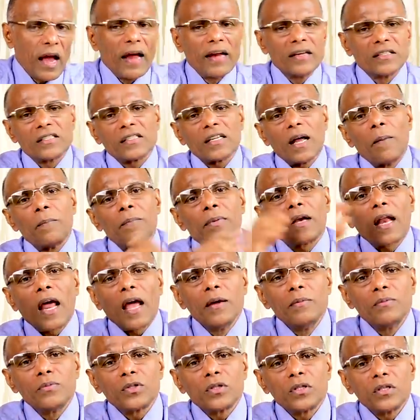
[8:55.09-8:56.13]
and
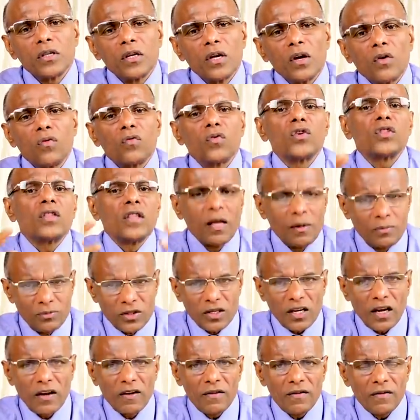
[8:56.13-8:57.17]
sometimes for
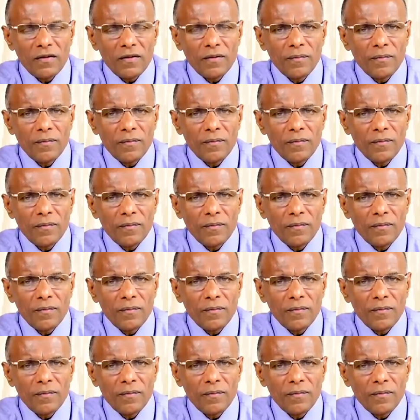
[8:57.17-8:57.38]
themselves.